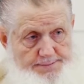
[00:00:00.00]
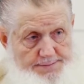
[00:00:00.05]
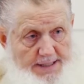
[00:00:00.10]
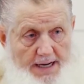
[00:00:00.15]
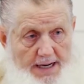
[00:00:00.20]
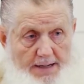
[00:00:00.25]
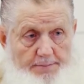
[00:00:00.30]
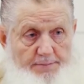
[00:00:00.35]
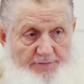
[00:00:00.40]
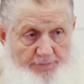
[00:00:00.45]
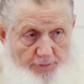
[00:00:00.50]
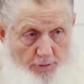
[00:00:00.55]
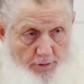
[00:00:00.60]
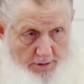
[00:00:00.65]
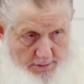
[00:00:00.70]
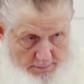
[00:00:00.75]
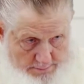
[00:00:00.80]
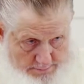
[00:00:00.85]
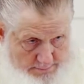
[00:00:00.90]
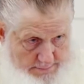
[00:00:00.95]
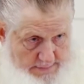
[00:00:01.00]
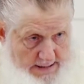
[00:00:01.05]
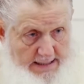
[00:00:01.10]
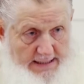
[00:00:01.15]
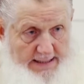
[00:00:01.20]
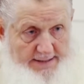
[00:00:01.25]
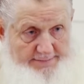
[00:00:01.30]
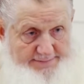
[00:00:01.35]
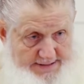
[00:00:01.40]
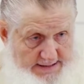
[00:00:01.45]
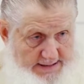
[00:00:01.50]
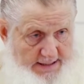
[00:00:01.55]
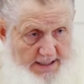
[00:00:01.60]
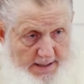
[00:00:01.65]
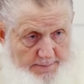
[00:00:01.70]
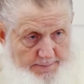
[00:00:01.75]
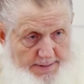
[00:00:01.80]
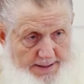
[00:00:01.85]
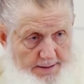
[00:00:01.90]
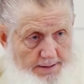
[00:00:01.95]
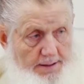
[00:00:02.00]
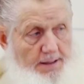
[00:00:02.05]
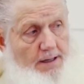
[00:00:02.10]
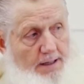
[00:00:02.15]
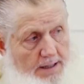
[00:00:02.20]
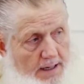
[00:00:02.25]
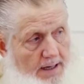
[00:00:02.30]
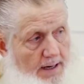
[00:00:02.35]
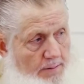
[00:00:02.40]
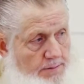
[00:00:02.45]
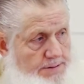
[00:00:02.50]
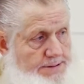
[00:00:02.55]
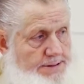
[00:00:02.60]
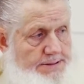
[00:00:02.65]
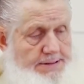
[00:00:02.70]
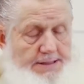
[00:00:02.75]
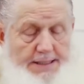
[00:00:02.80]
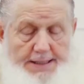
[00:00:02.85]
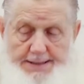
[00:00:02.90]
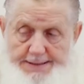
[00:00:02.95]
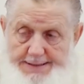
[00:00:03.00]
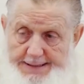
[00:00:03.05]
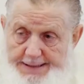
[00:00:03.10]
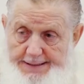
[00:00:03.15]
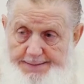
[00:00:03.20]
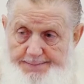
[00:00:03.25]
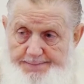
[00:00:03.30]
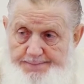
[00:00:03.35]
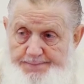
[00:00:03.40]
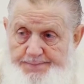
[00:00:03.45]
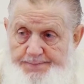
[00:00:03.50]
The night before I left to come here, I was in Tennessee.